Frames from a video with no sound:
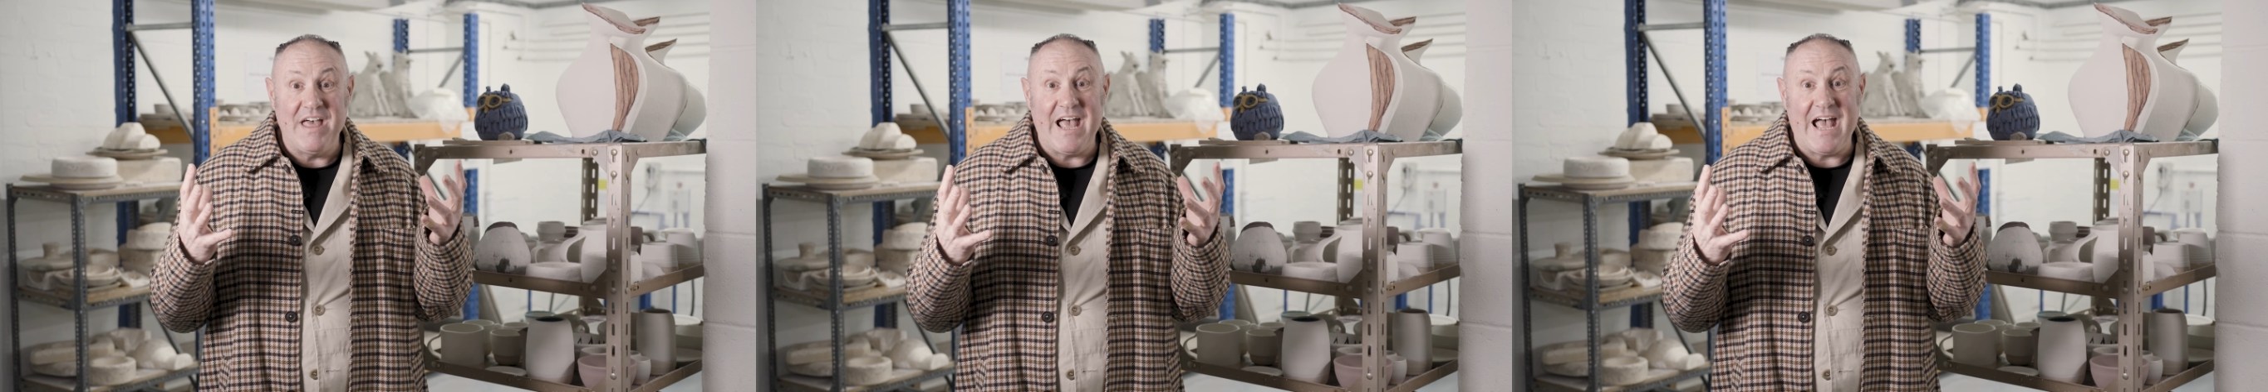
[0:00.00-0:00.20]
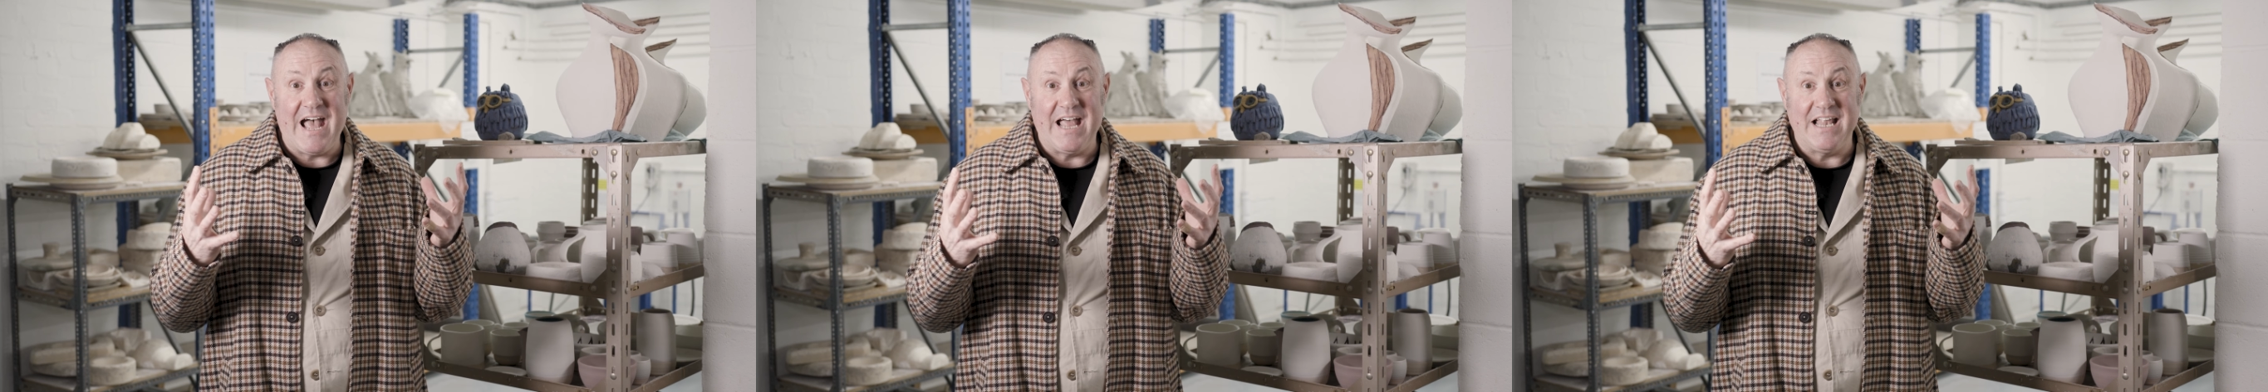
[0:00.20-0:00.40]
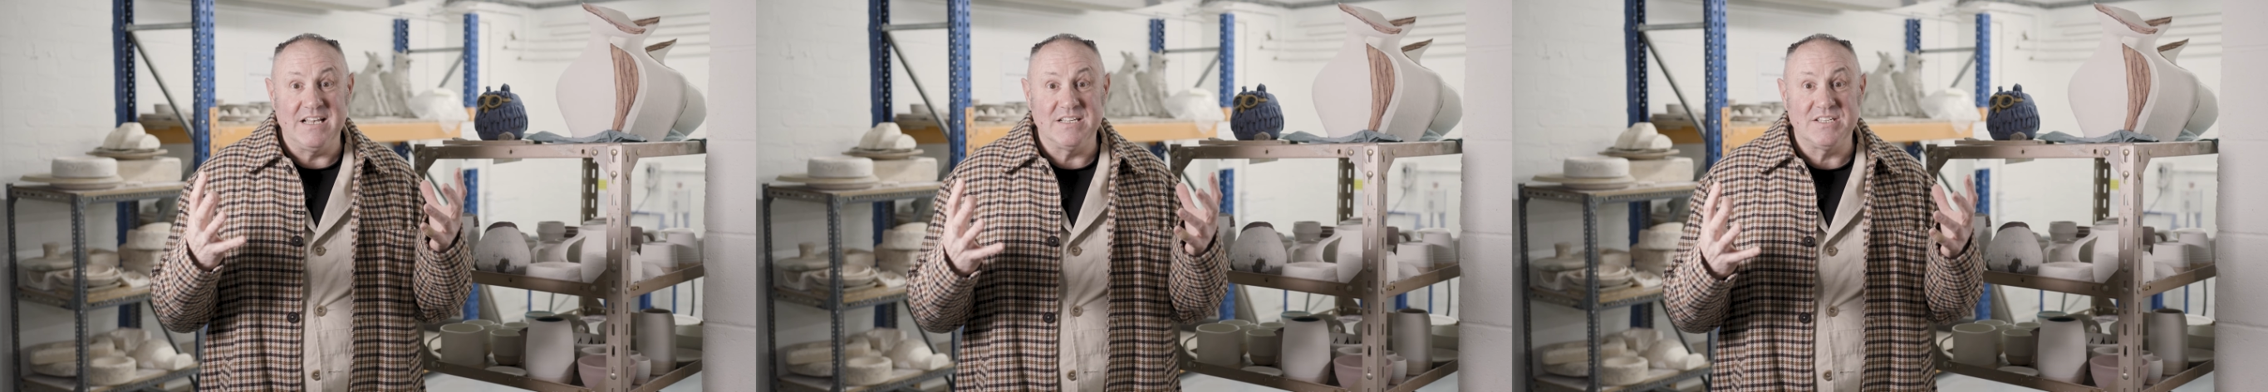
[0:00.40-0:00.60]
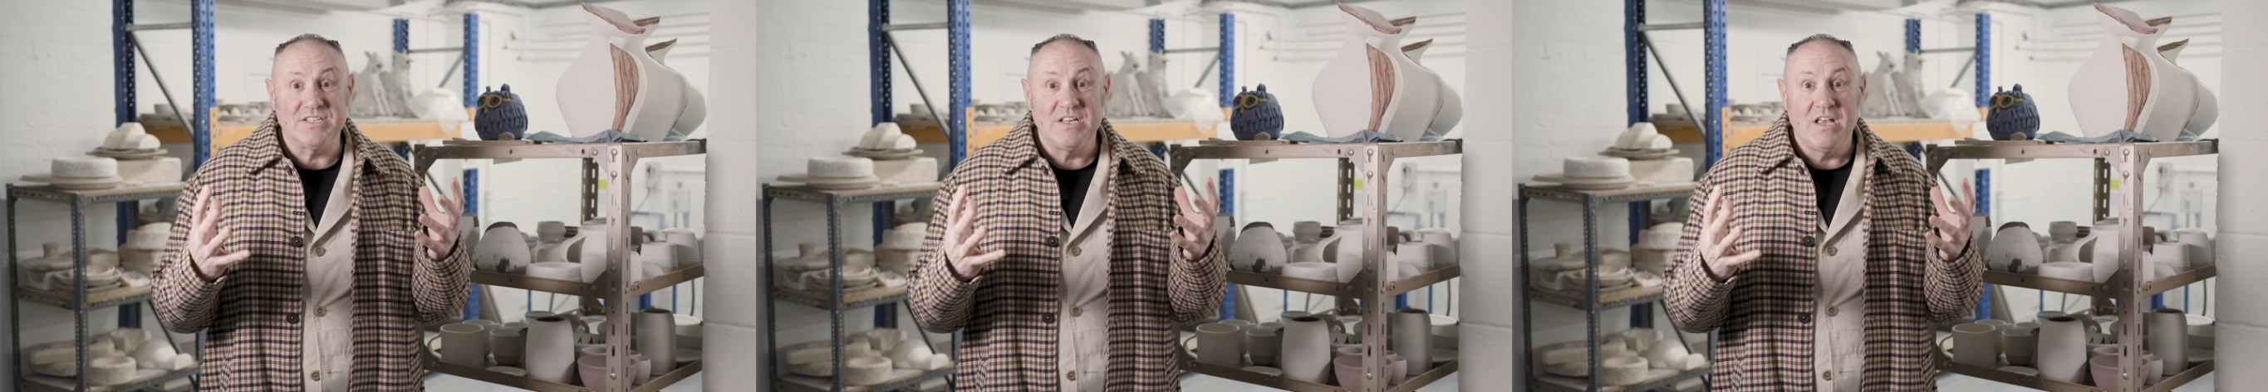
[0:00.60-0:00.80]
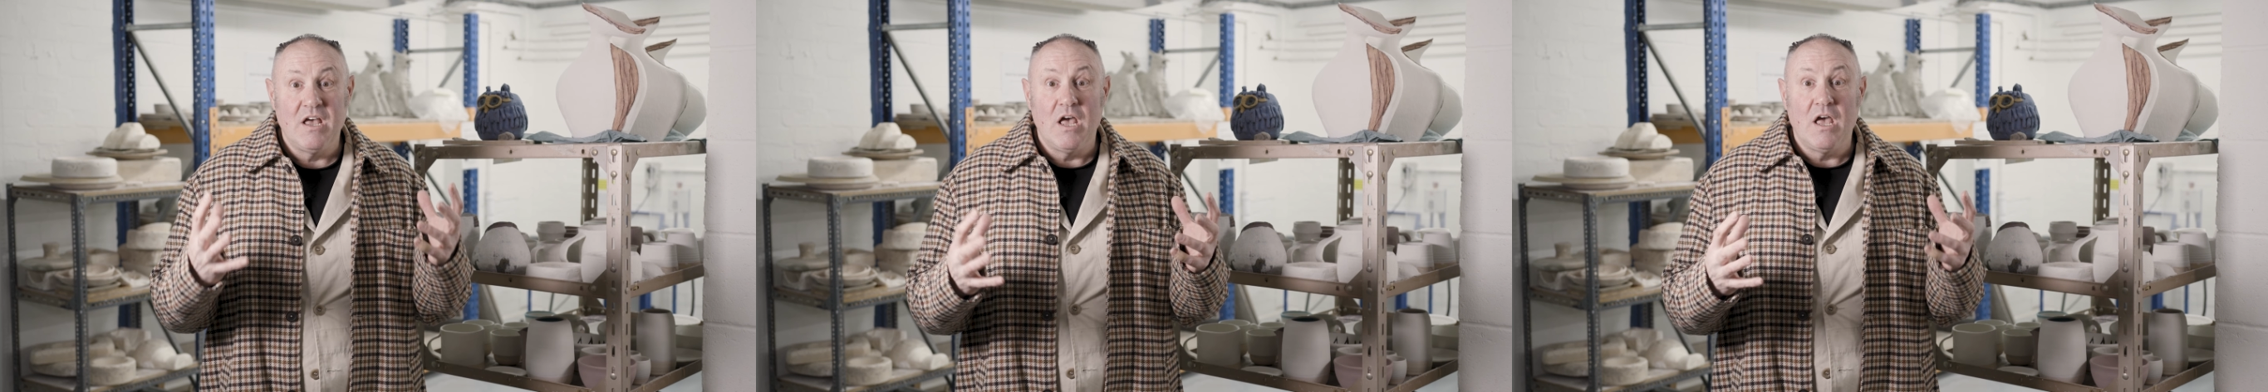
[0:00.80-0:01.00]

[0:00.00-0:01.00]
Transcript: their hands,